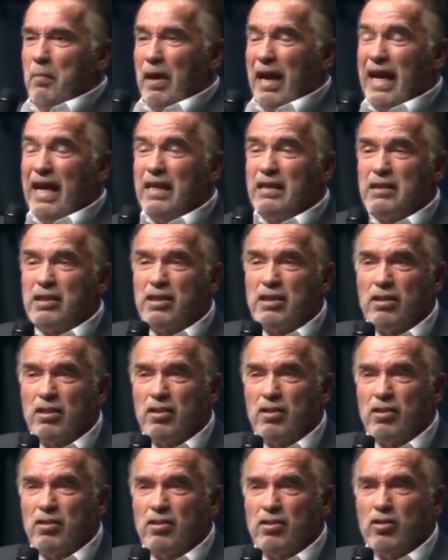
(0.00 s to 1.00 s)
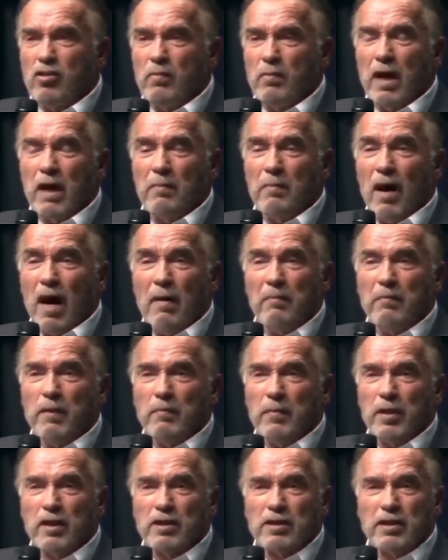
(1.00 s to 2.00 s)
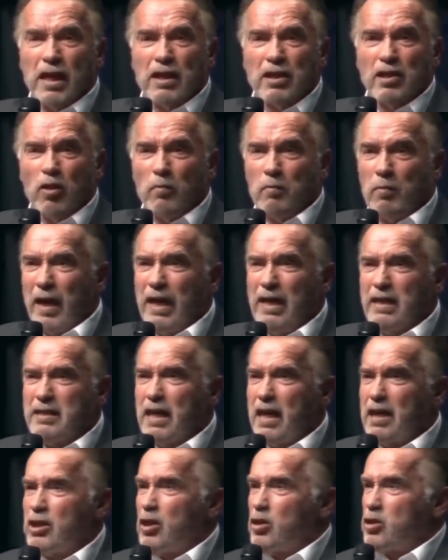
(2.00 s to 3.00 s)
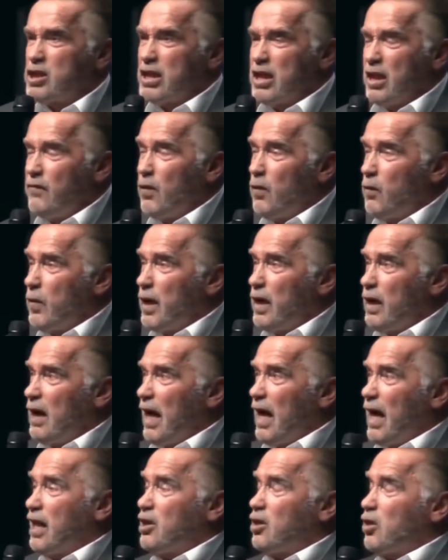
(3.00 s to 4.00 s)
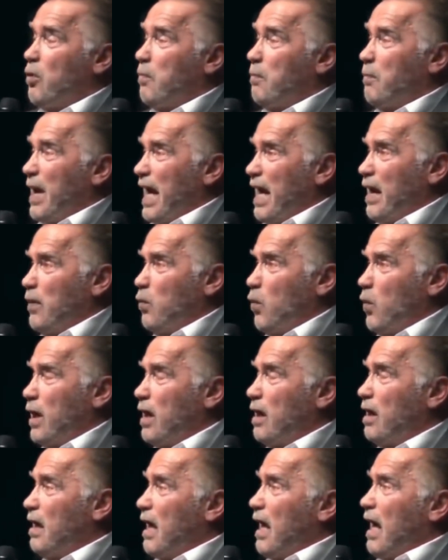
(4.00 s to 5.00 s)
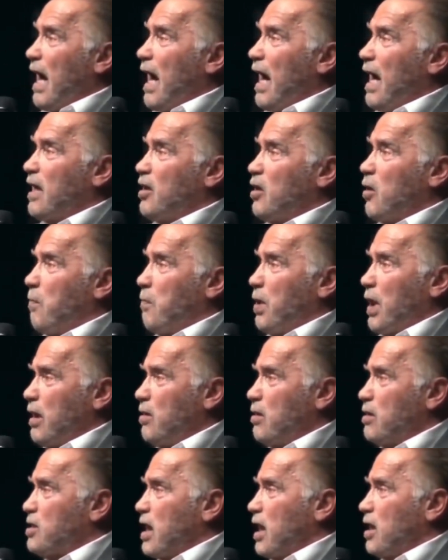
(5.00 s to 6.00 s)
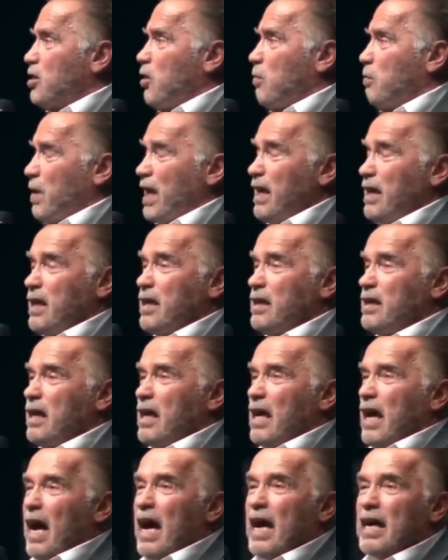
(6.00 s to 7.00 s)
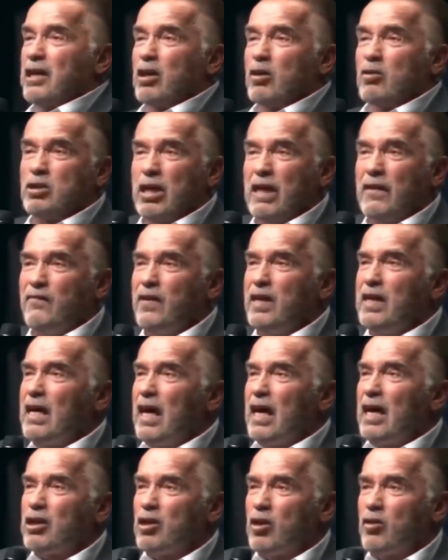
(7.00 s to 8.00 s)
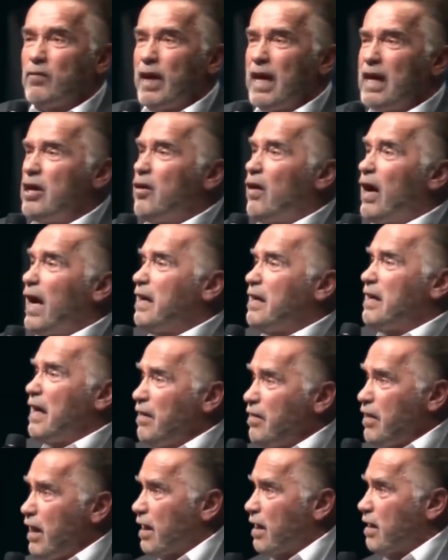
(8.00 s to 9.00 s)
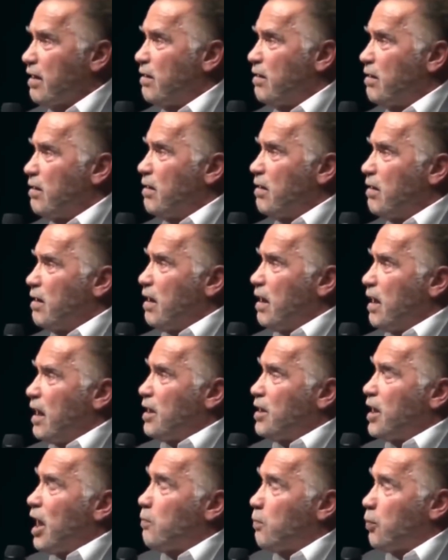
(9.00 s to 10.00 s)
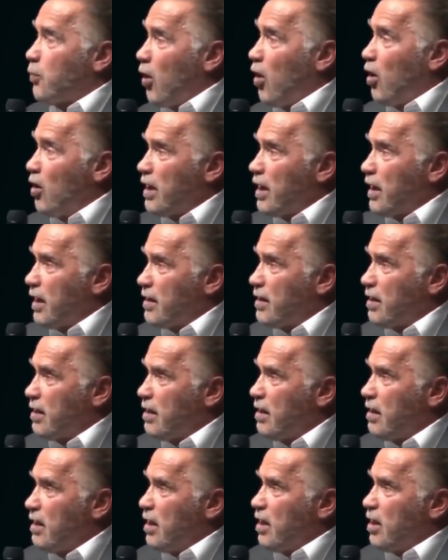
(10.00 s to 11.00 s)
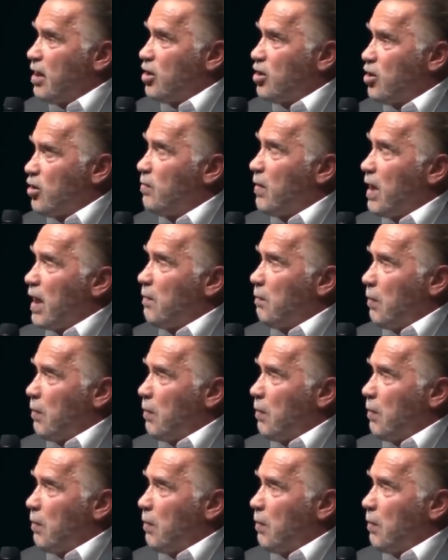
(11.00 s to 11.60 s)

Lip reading: plates to my apartment because I had no plates, I had no silverware, I had no bedware, I had no pillows, I had no blanket, I had no TV, I had no radio, I had nothing. They brought it to my